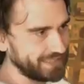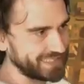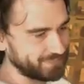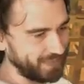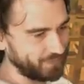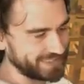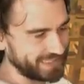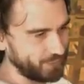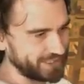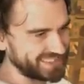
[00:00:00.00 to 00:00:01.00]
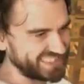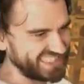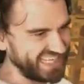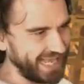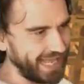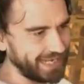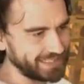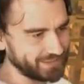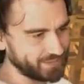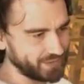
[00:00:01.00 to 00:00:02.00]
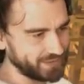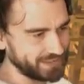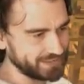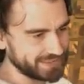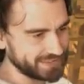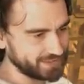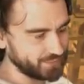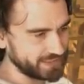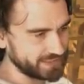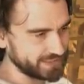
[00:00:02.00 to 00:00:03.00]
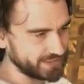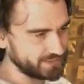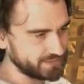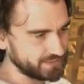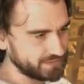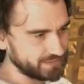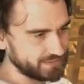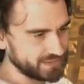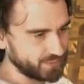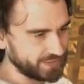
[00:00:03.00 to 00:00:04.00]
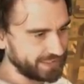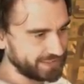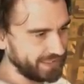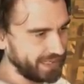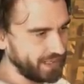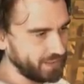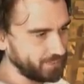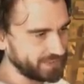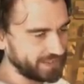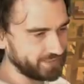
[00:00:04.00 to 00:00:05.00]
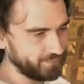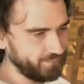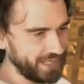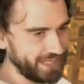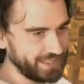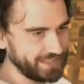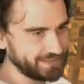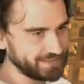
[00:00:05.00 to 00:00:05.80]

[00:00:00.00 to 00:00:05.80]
guess playing myself is kind of good in this situation. So. Ba bam, ba bam, bay.